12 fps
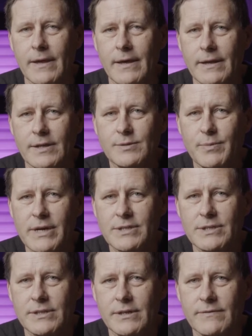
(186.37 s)
an
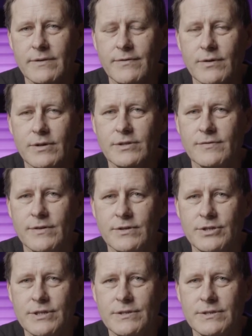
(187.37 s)
expression of the fullness of who
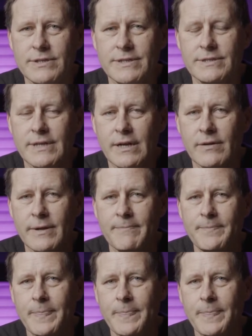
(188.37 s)
Jesus is, not only